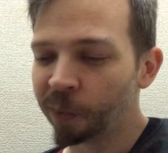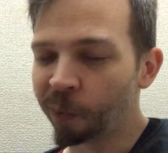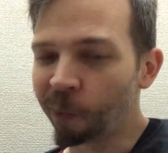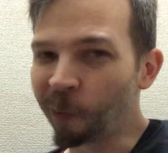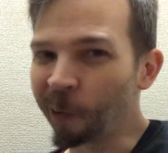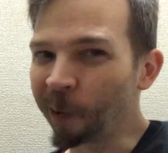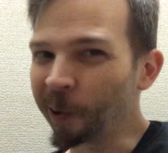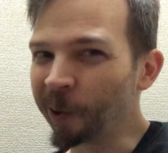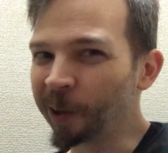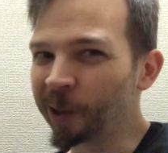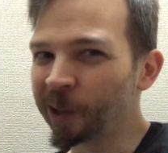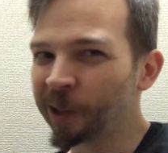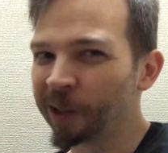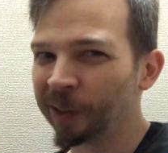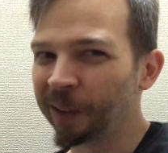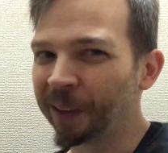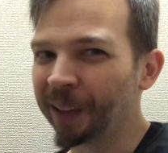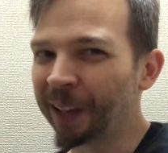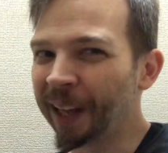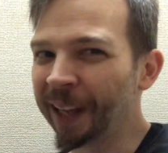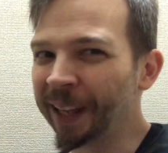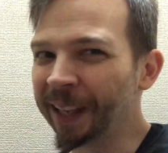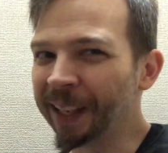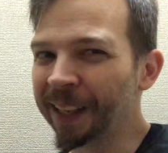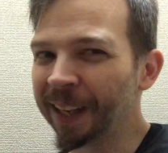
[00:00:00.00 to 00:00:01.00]
work
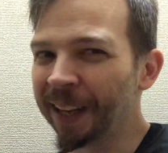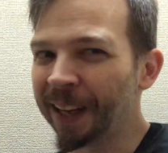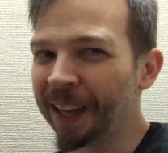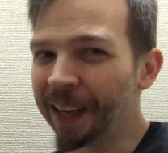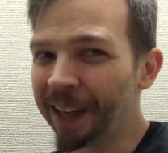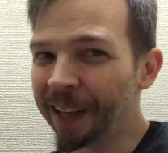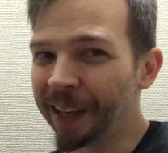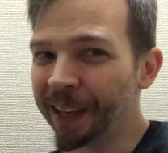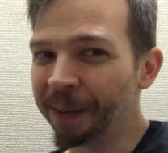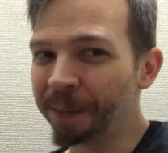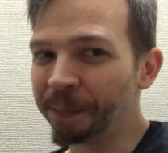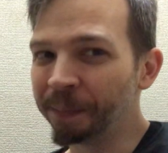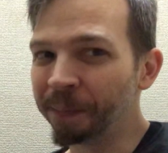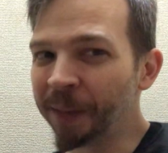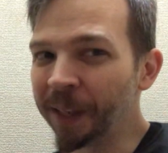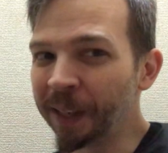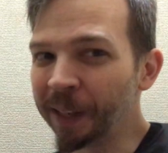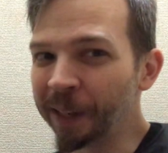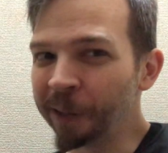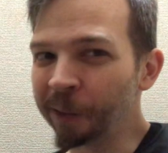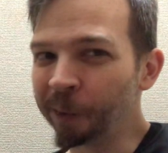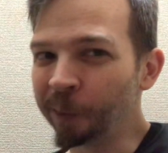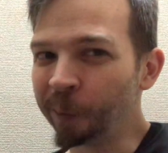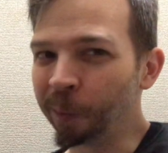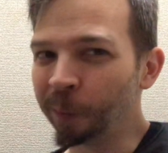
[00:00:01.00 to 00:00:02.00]
like a
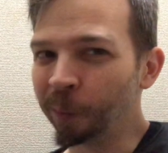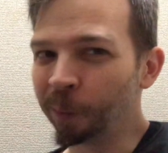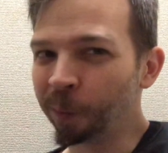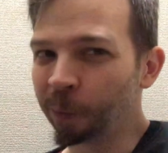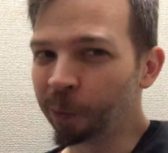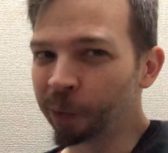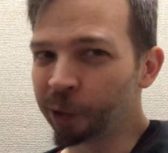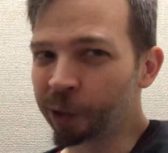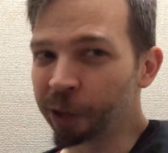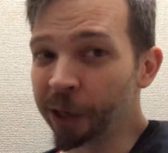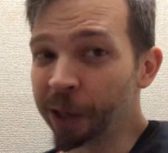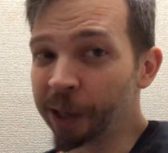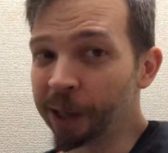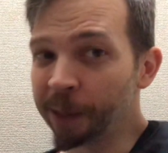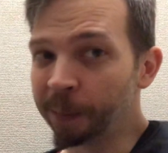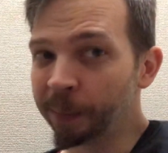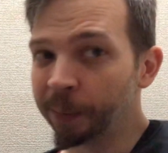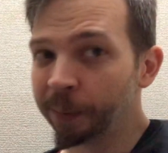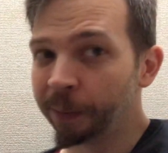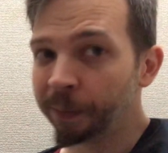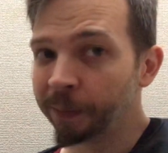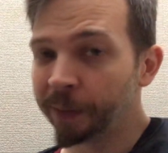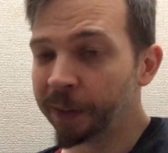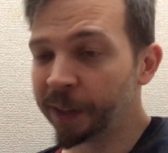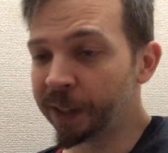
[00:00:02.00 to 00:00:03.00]
menial job.
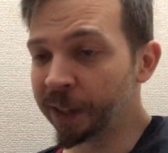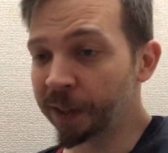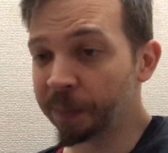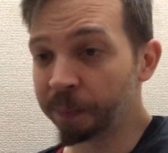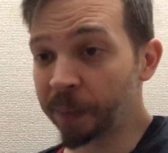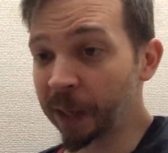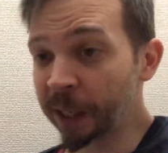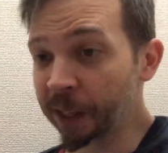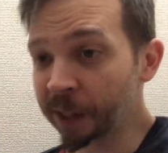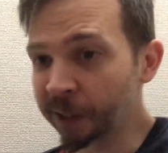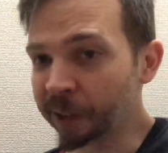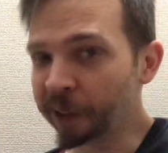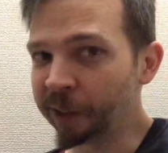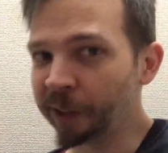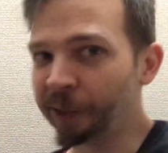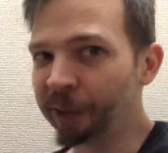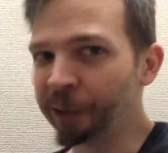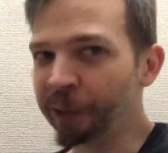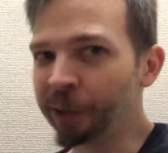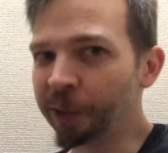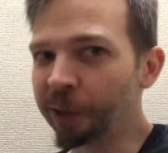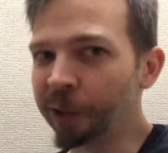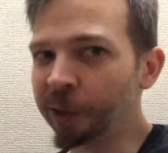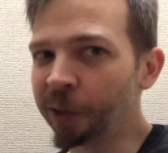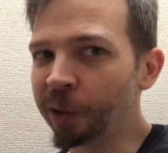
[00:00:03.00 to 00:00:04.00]
This is basically all
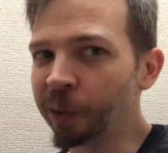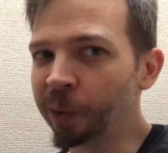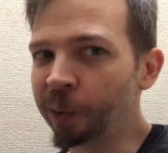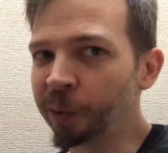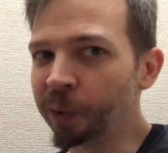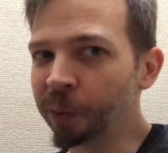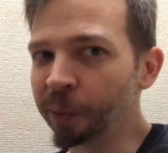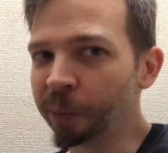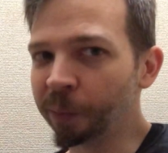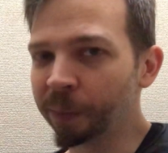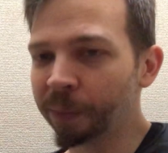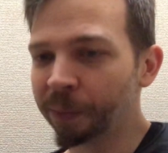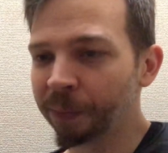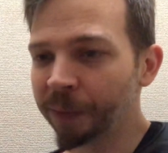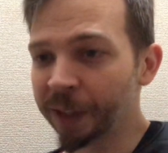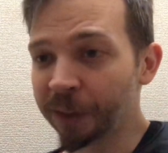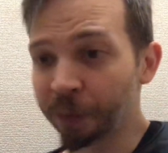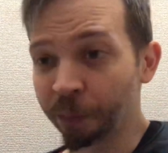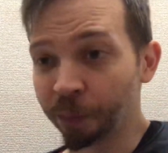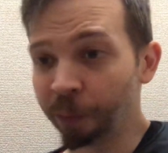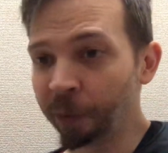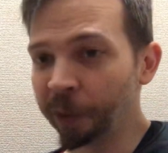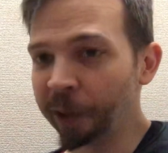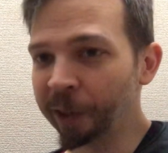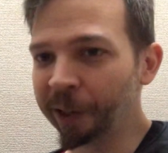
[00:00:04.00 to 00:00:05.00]
you can do.
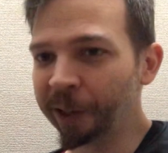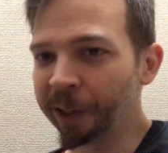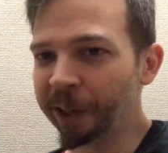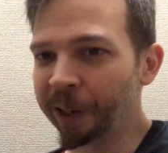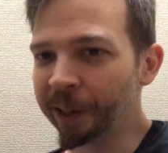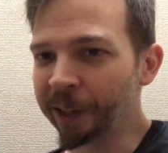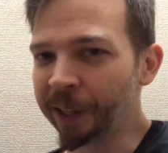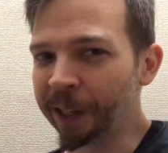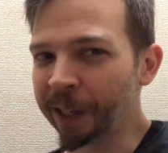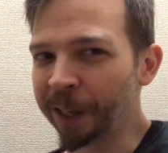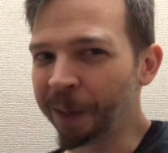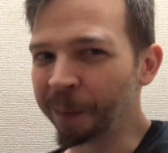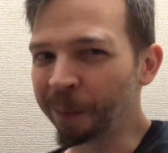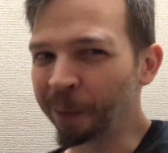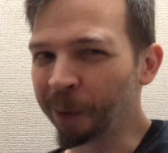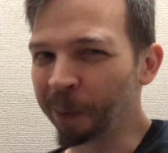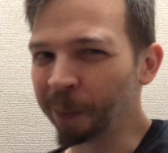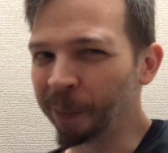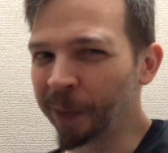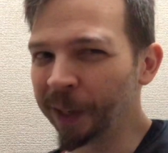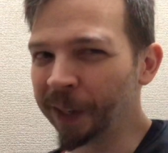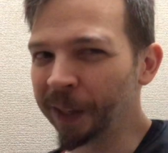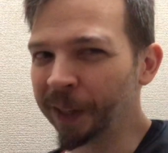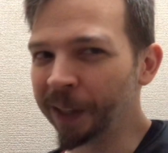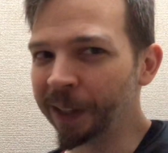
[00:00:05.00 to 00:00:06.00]
It's really hard to get more
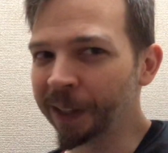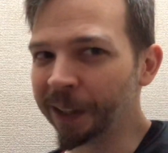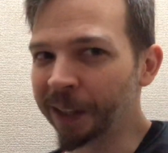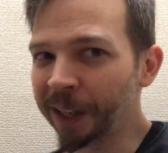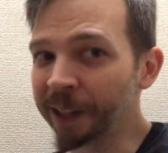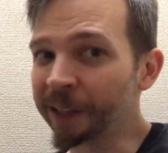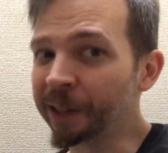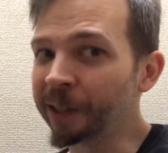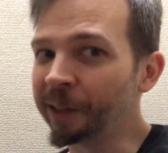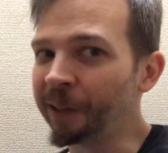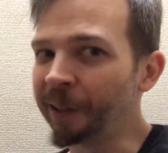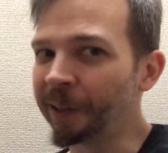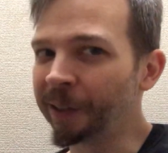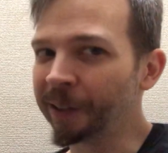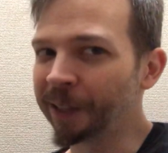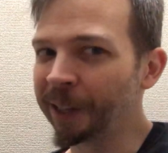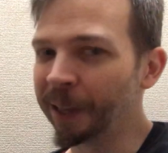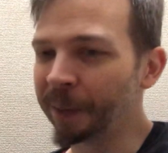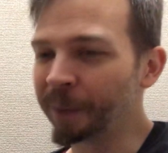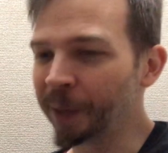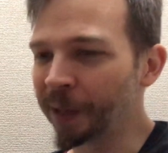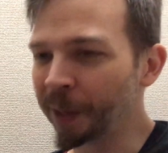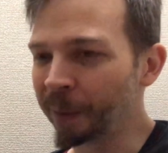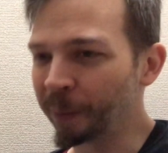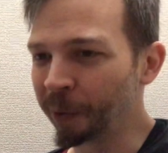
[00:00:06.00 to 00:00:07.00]
money. It takes a long
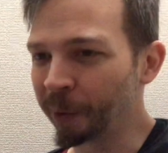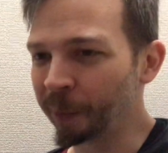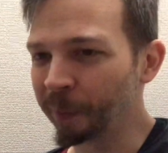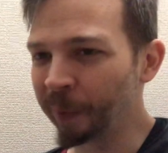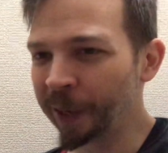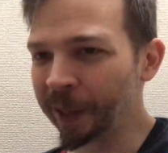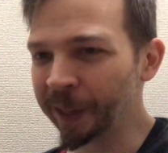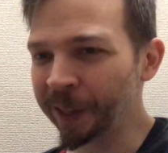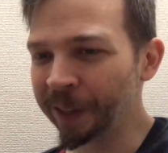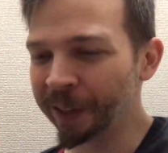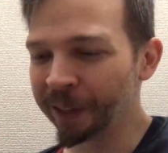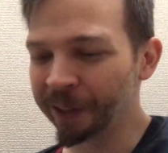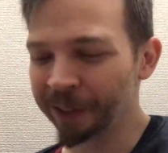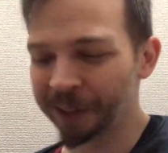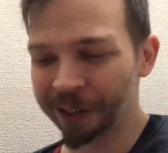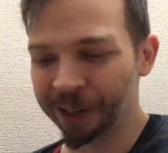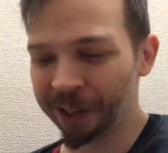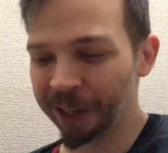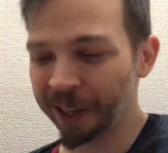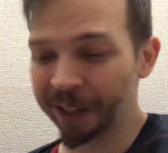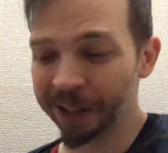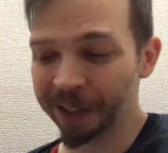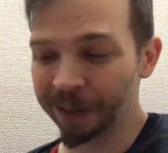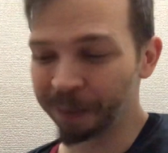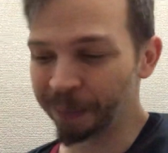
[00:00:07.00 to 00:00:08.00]
time to get more money. There's a
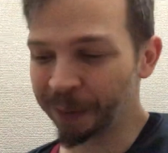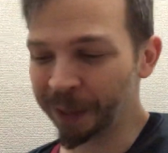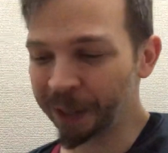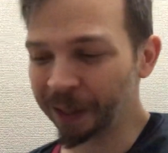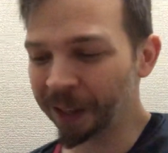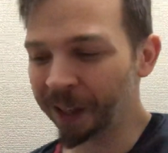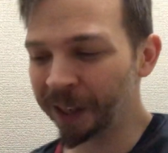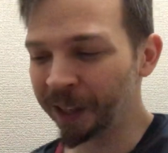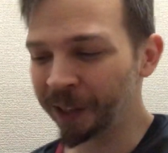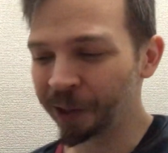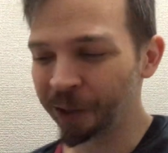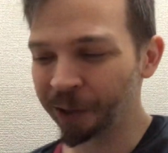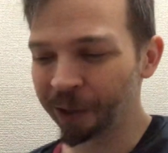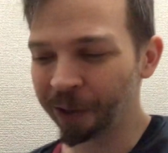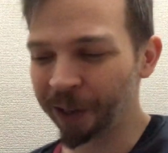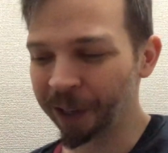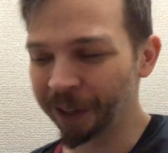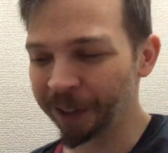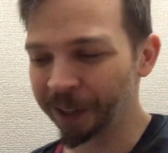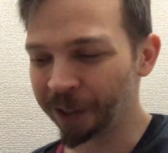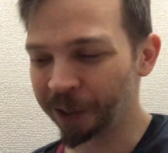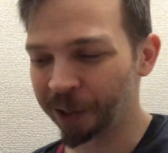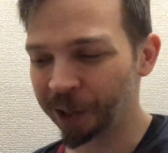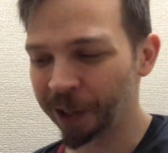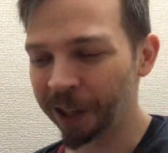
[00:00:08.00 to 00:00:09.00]
chance of being injured
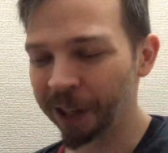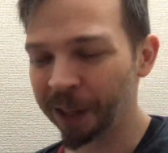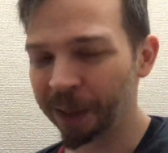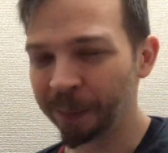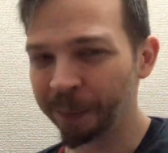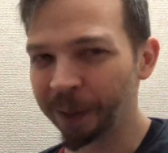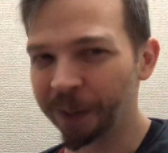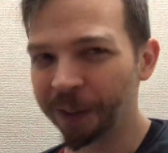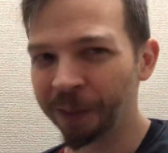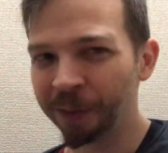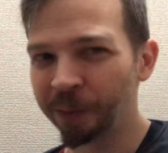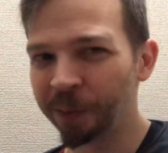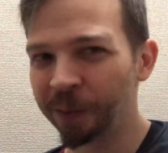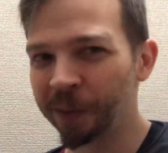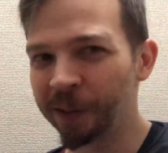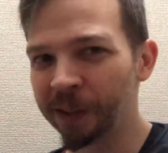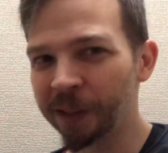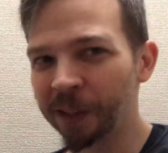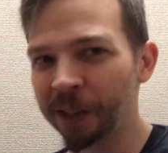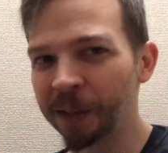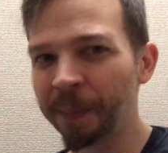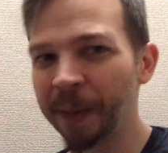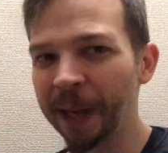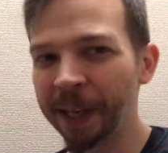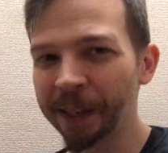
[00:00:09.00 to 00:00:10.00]
on the job.
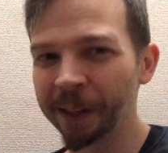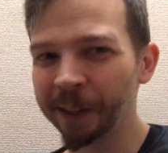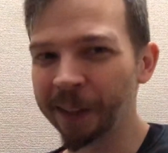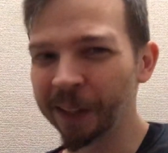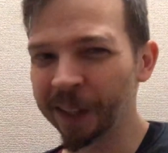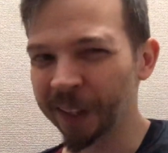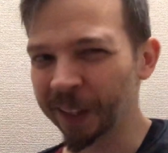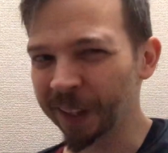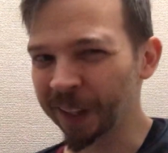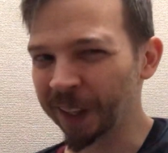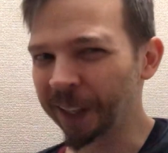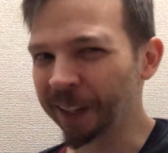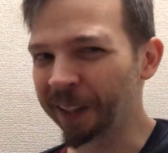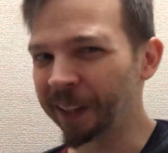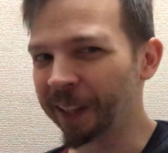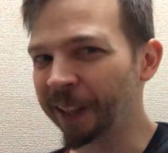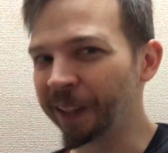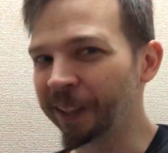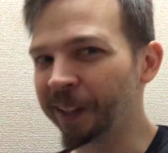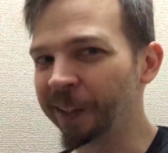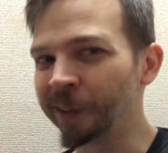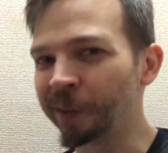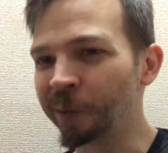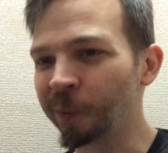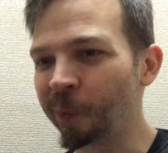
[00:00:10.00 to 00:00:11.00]
Imagine this is like the
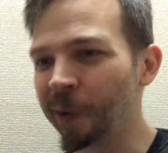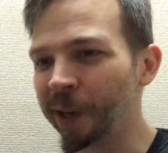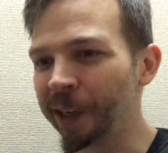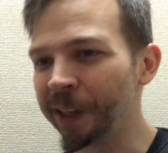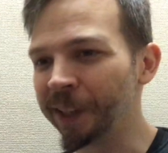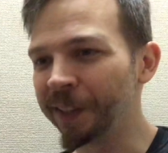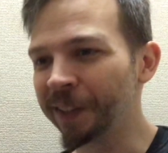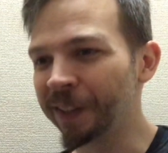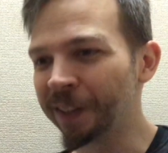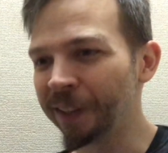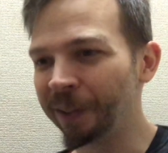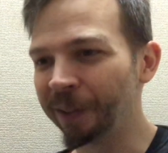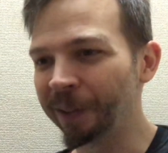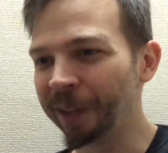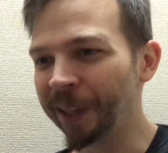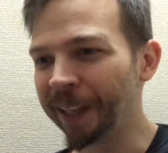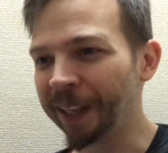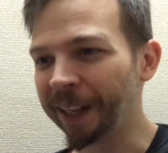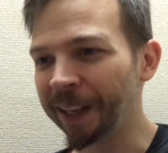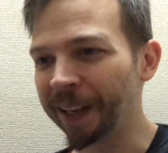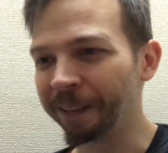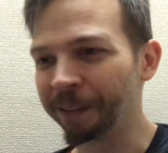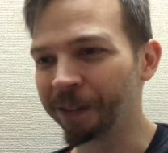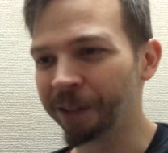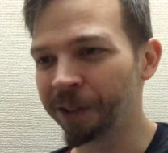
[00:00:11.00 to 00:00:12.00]
1920s. You
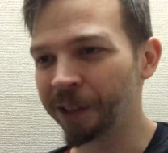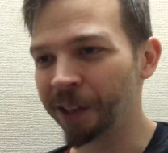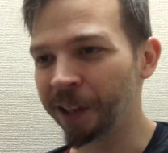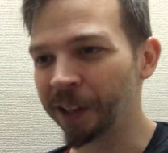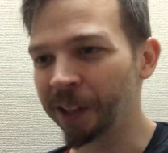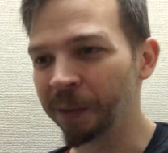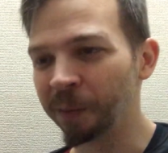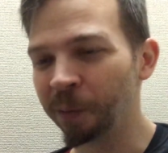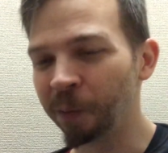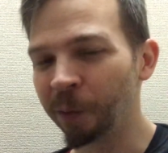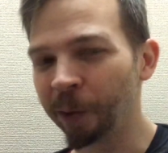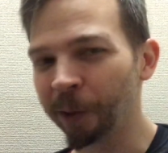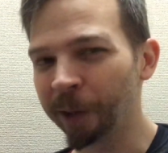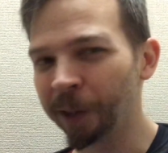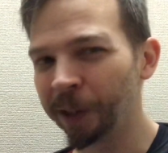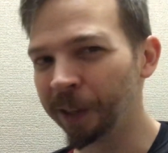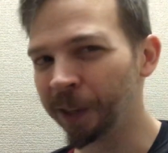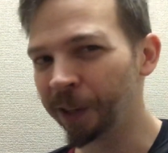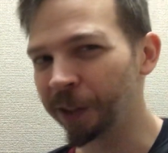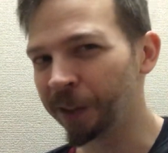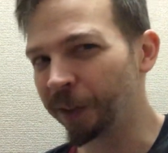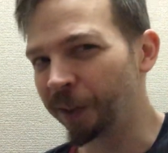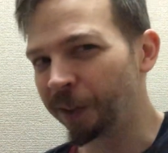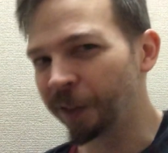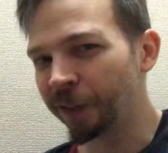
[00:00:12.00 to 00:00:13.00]
like have shitty work
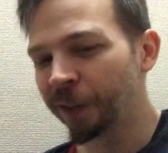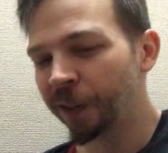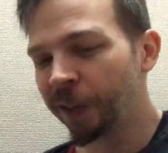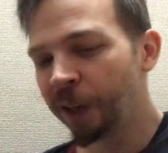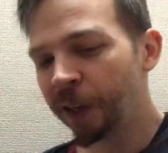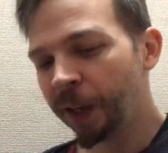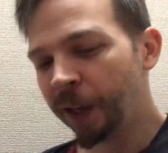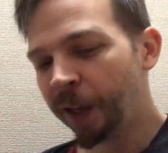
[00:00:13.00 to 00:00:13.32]
conditions.